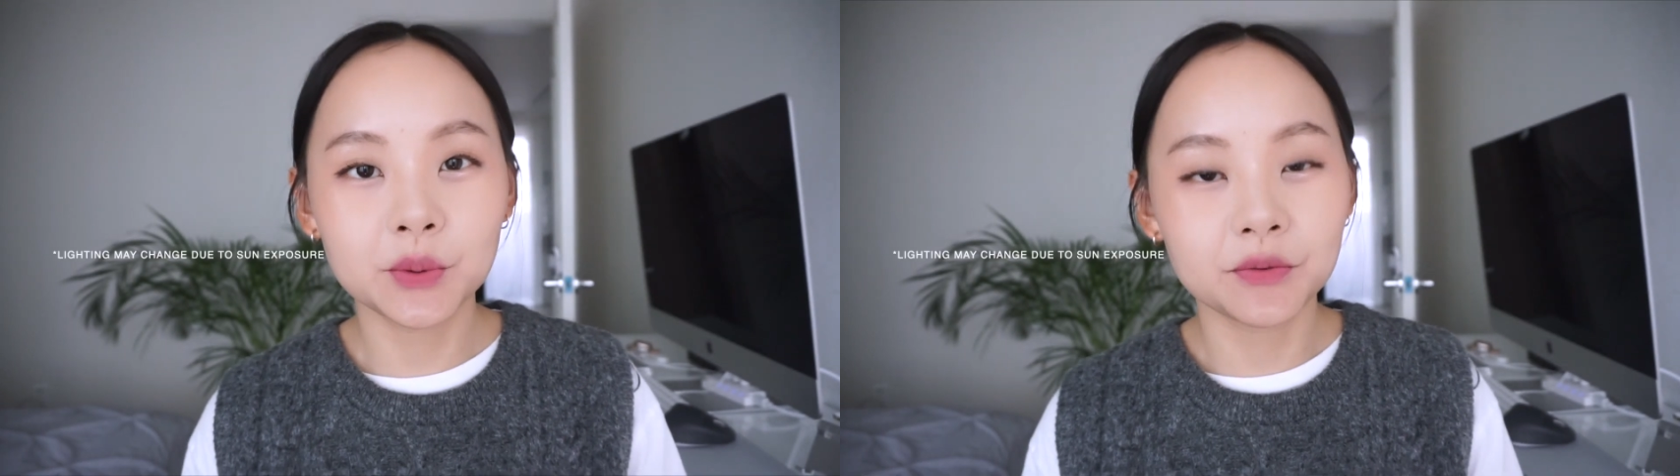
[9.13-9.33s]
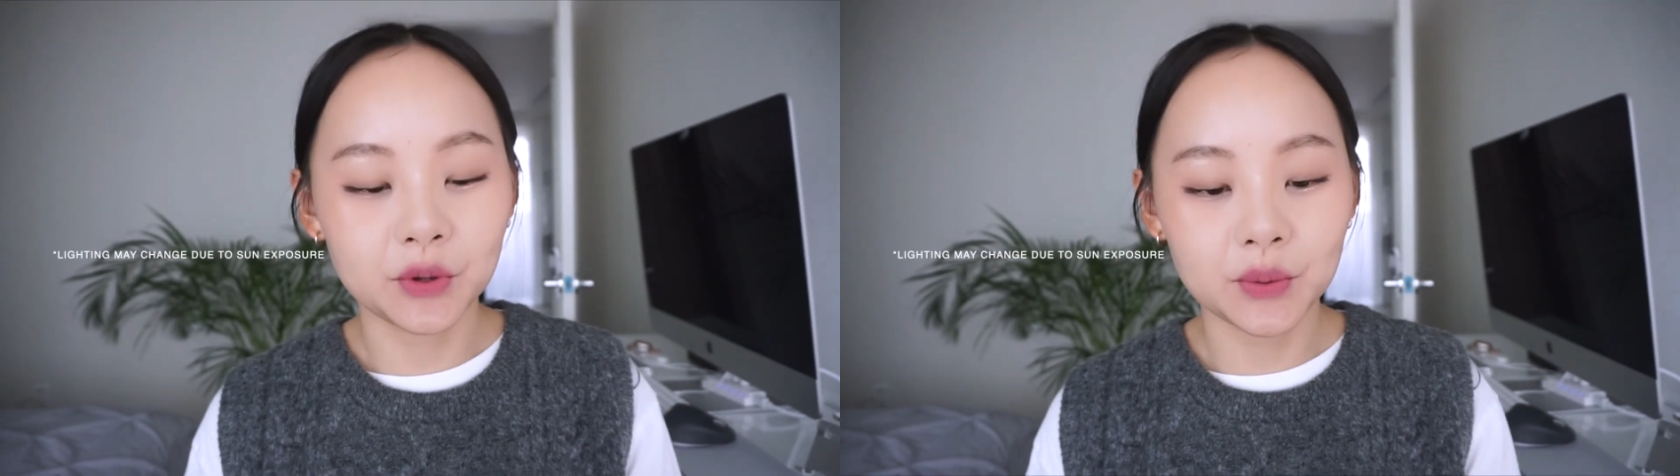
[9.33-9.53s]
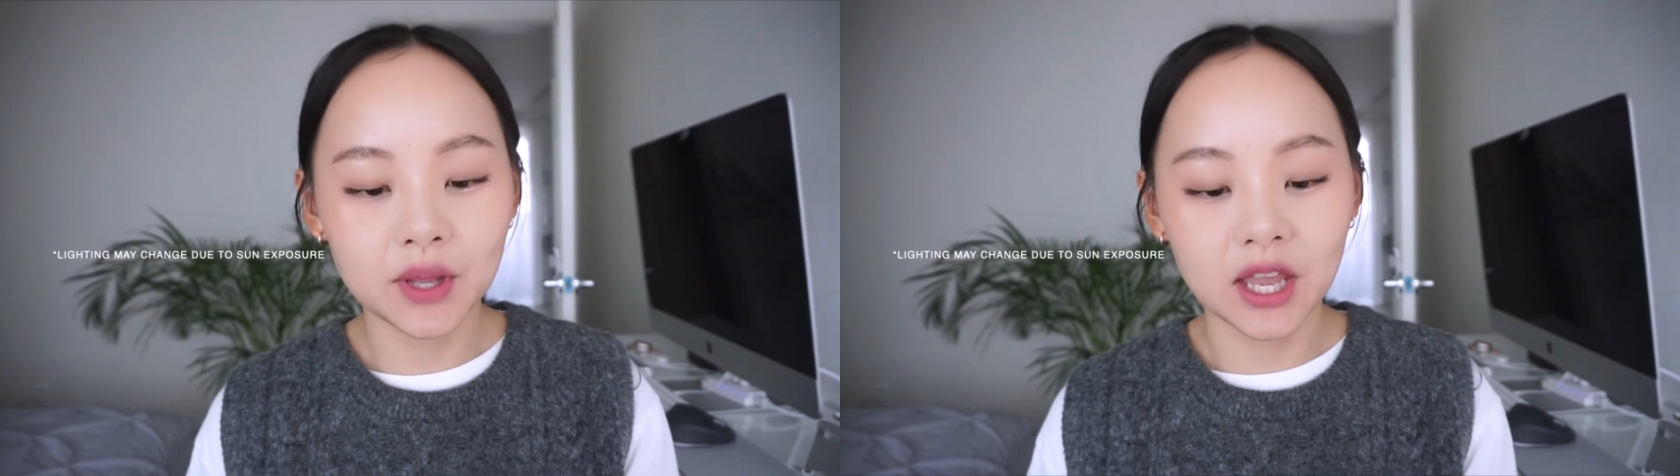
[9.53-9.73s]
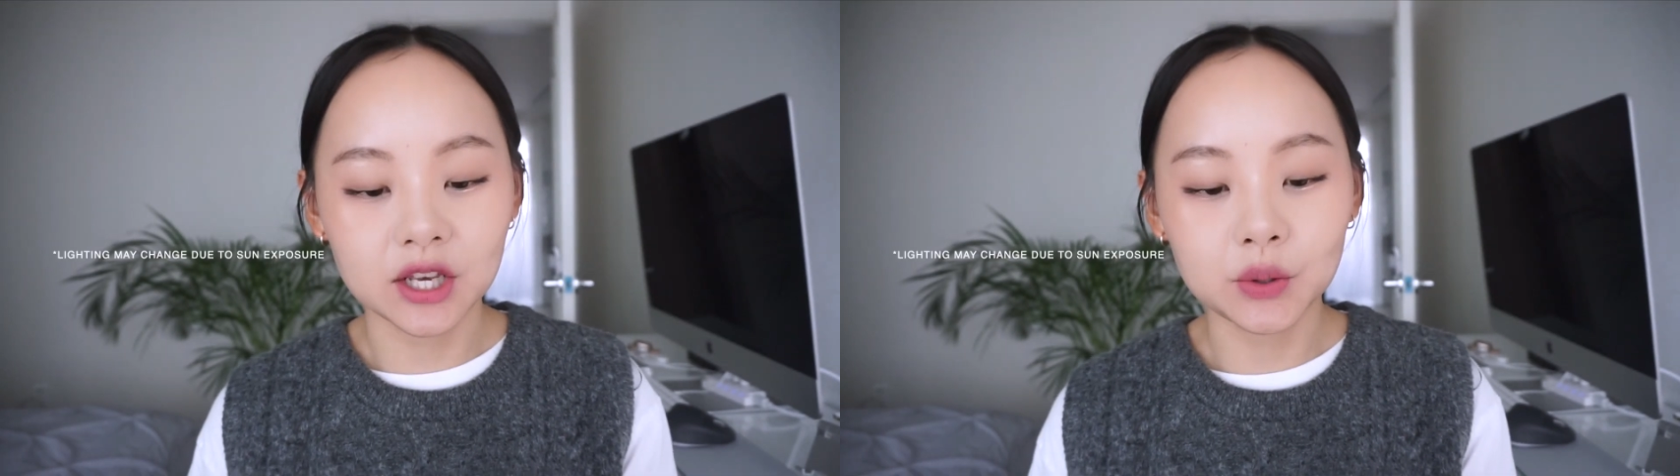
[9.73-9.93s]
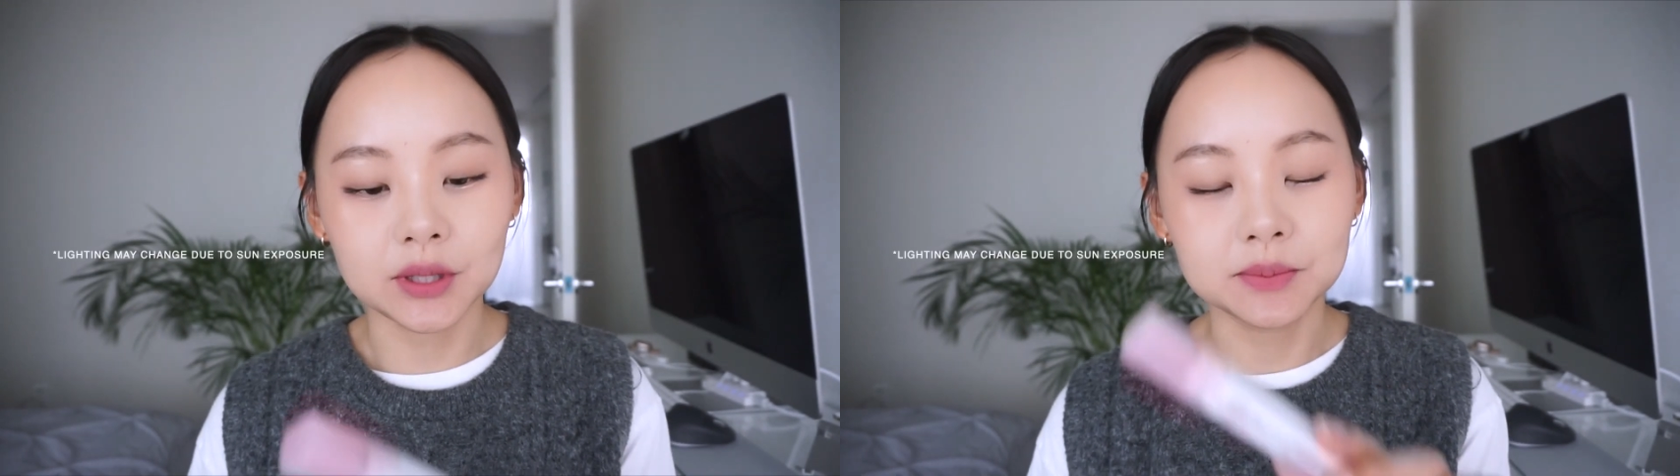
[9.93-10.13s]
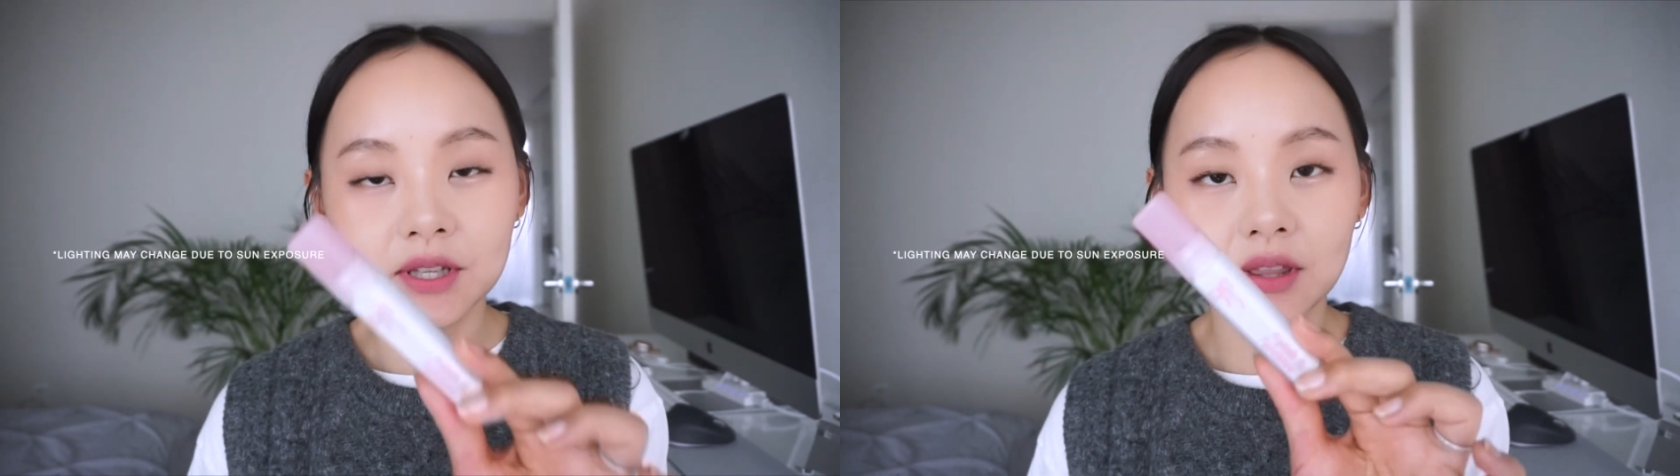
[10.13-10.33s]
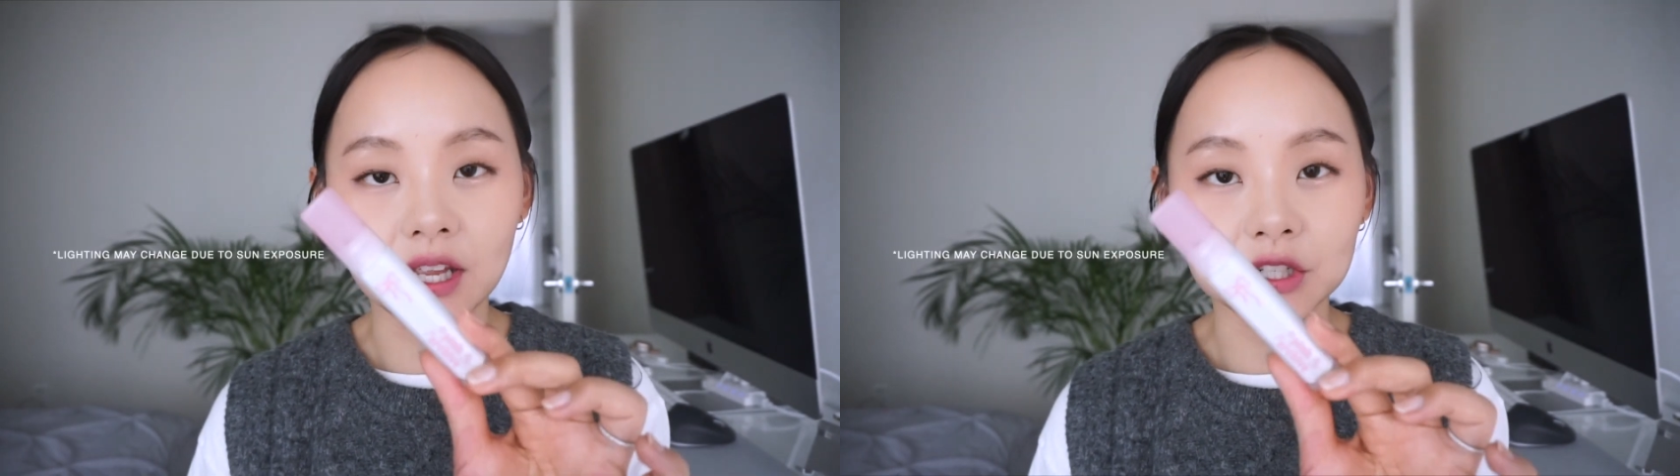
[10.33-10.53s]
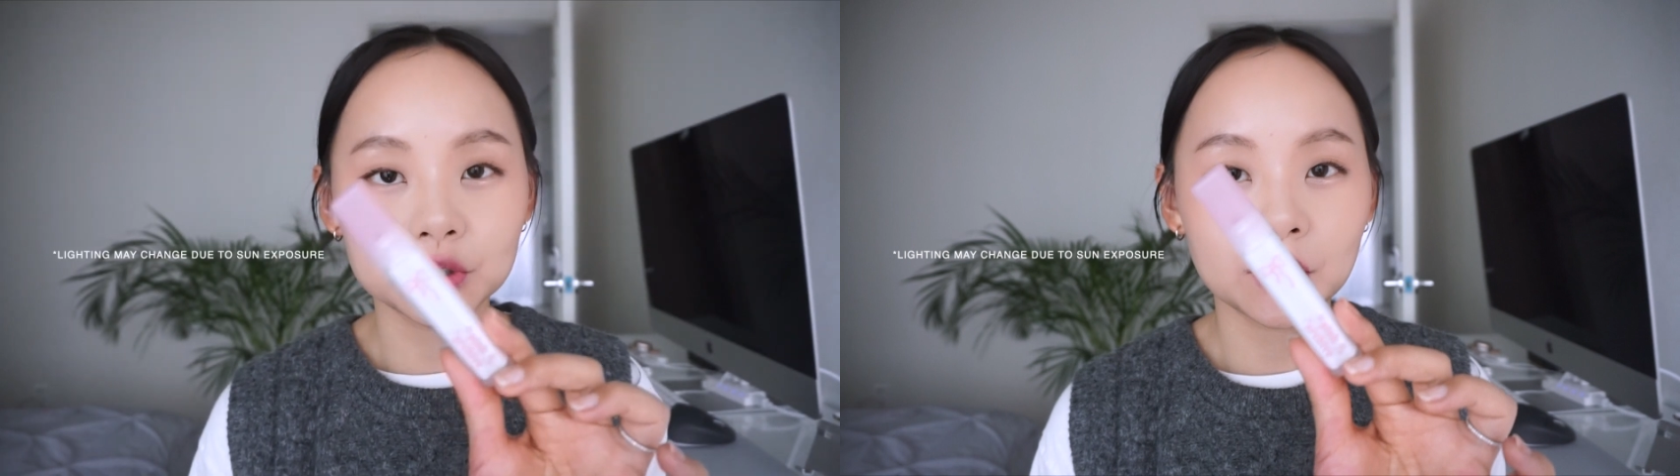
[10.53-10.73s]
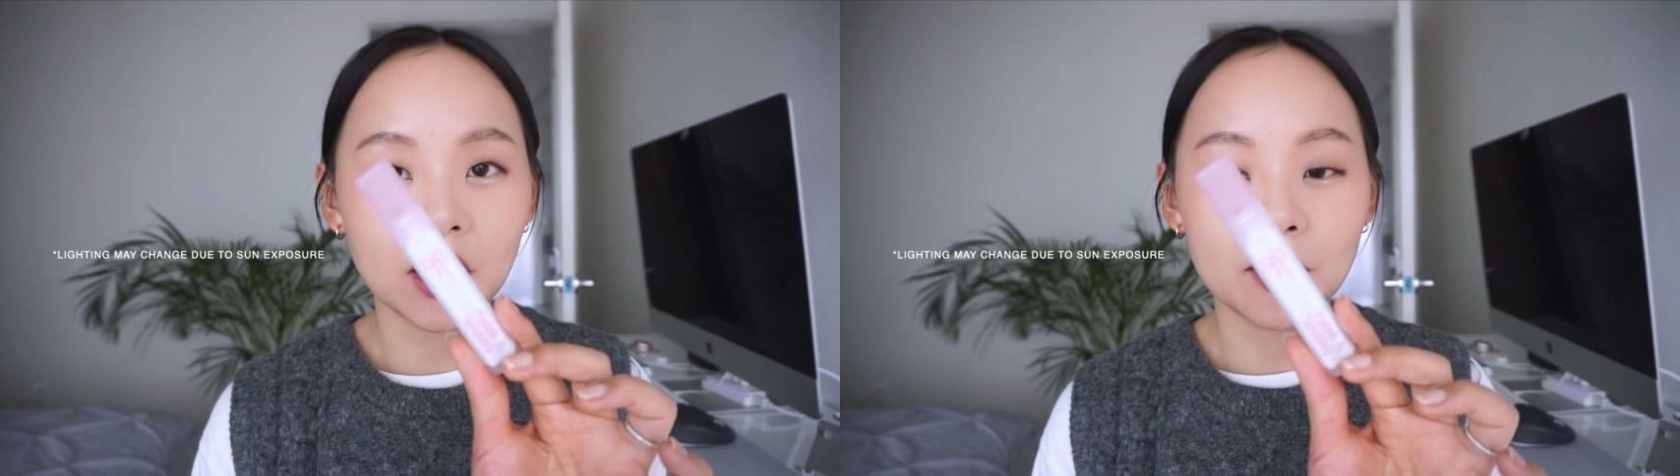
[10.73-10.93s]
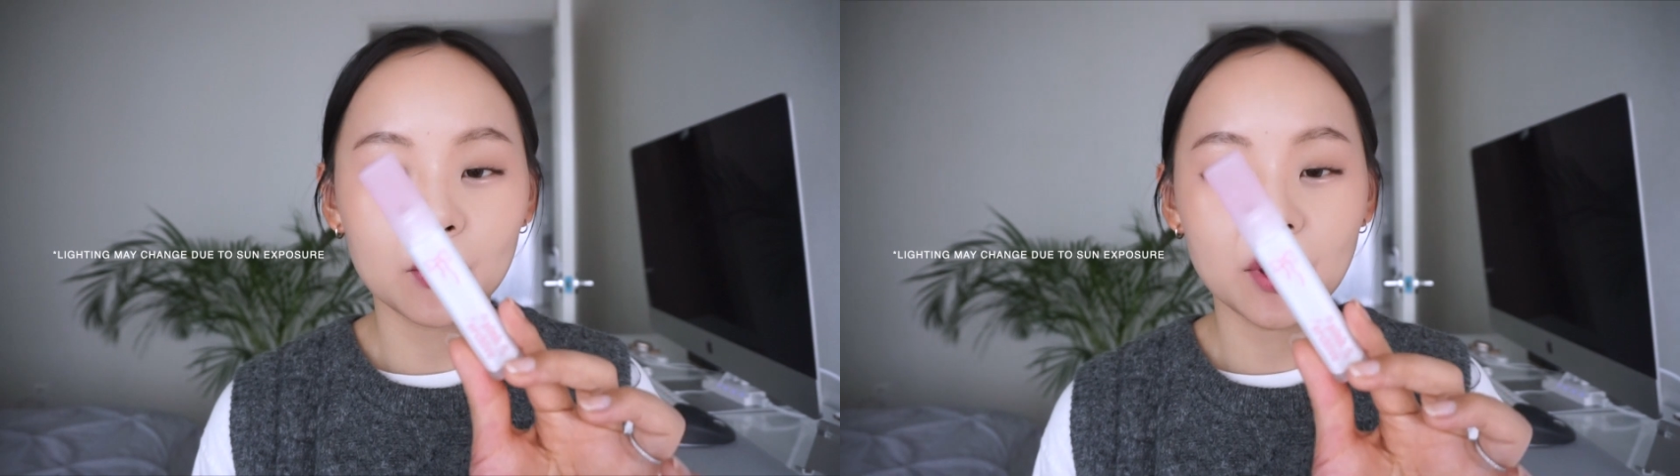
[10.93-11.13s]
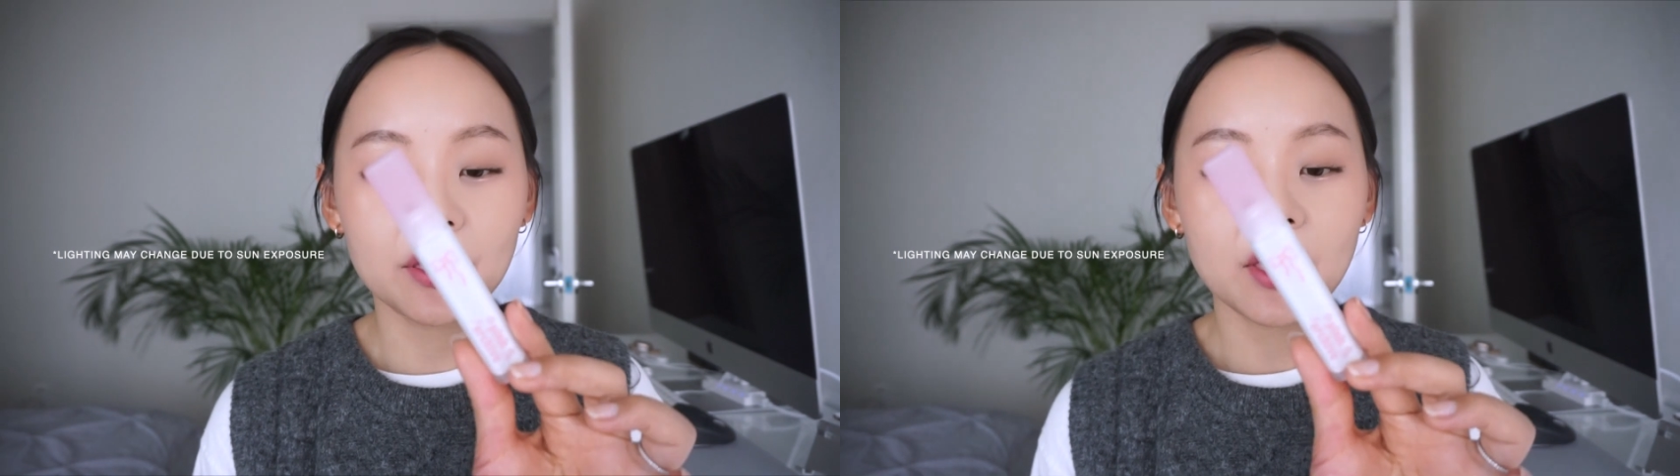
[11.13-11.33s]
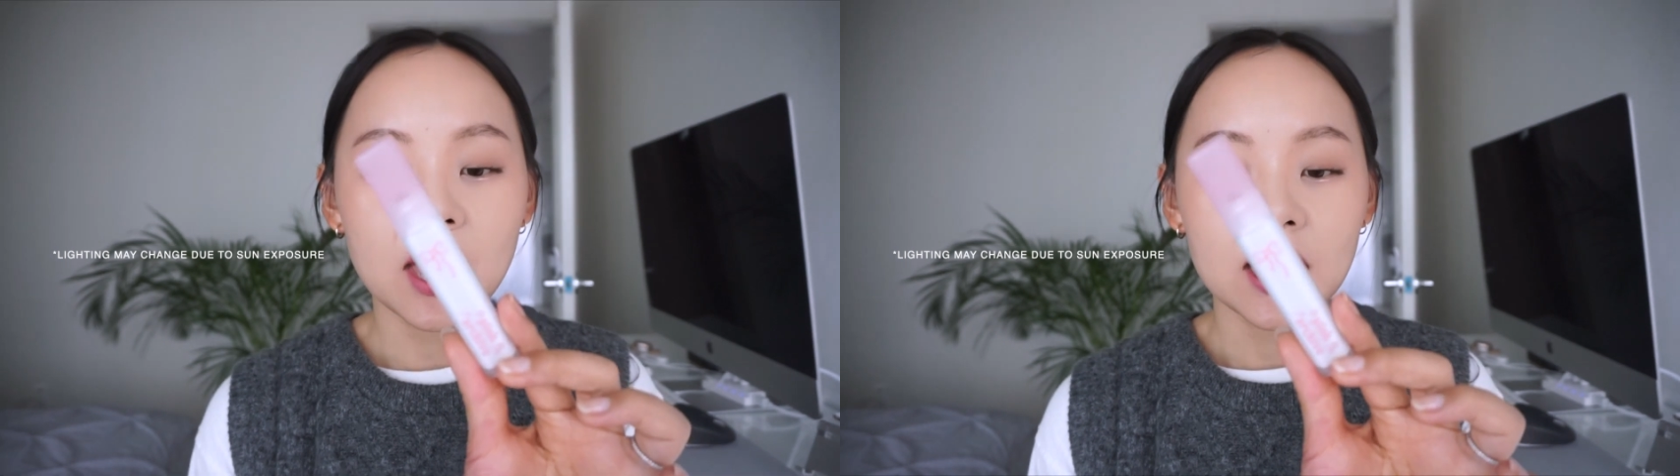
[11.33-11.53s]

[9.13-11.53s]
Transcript: reviewing a new lip tint that Etude came out with.